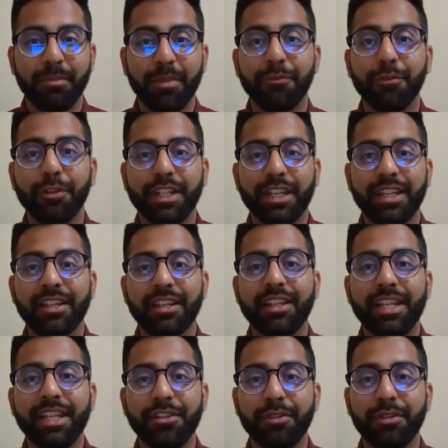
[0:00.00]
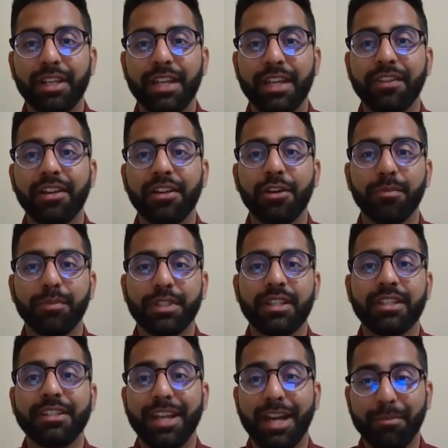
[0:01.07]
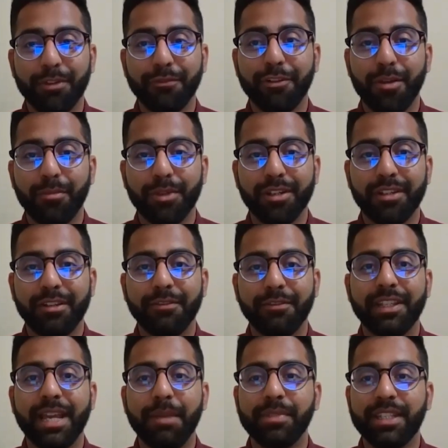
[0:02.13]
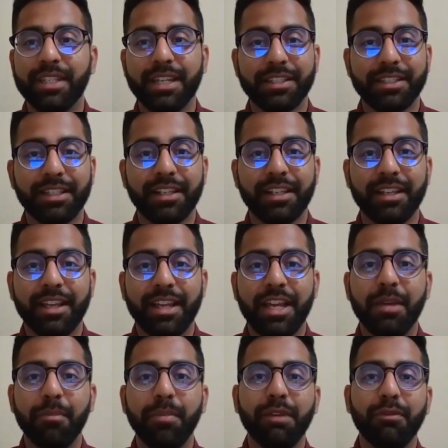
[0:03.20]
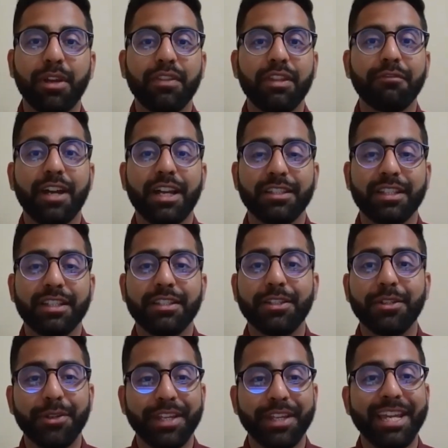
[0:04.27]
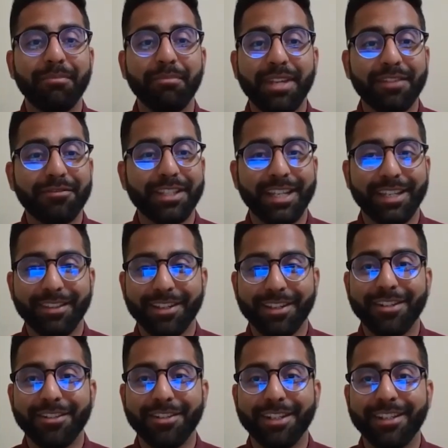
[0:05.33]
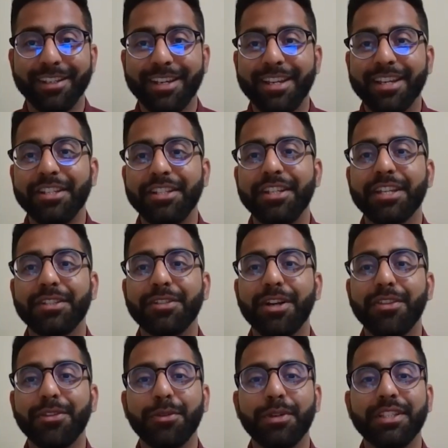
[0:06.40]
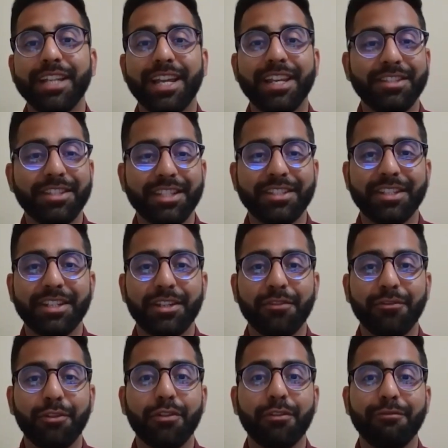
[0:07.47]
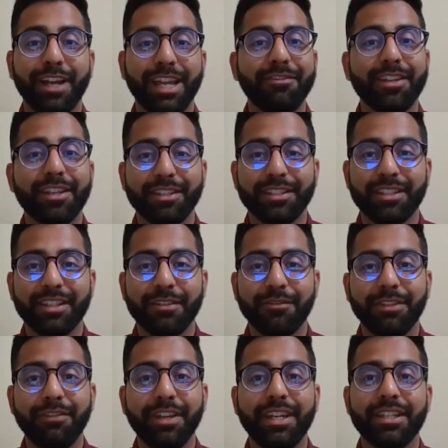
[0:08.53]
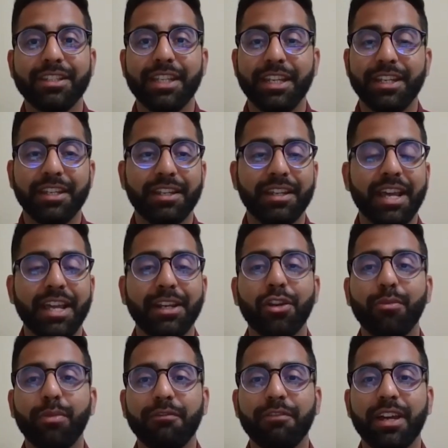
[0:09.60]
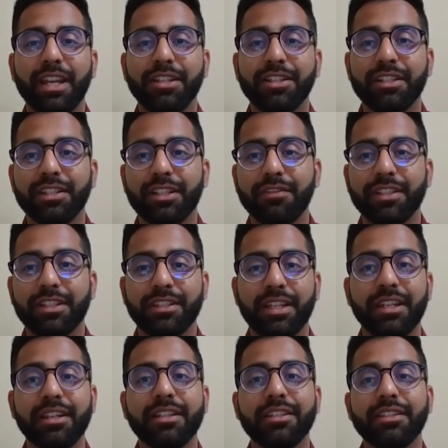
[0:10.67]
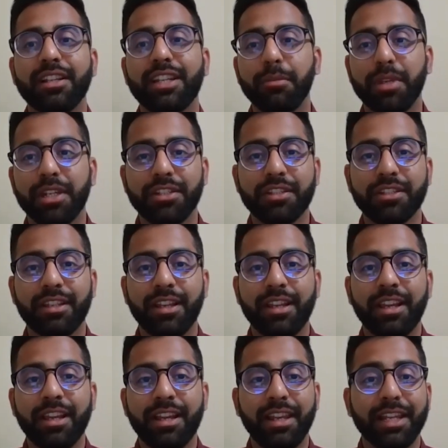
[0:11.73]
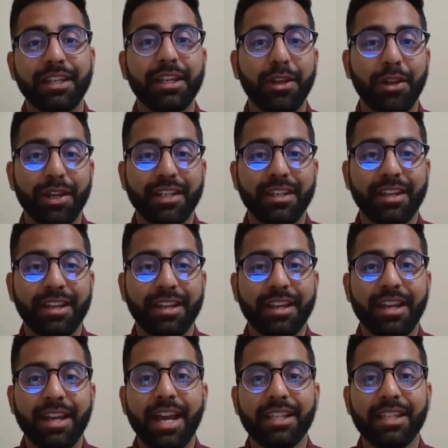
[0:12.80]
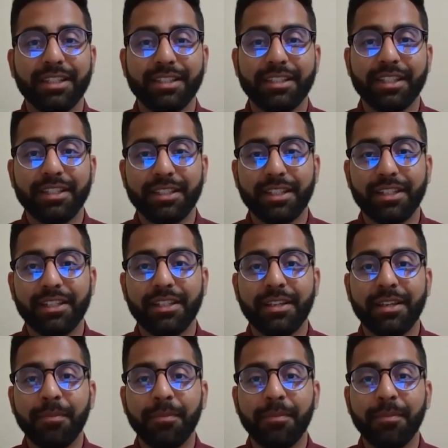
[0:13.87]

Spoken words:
Before taking a lead role in the group's star performer with MCSL, being one of the fastest growing NBFC in the country, she has gone through a challenging stint of over 5 years with various Indian and global financial services and consulting majors like Deloitte, Haskins Sells,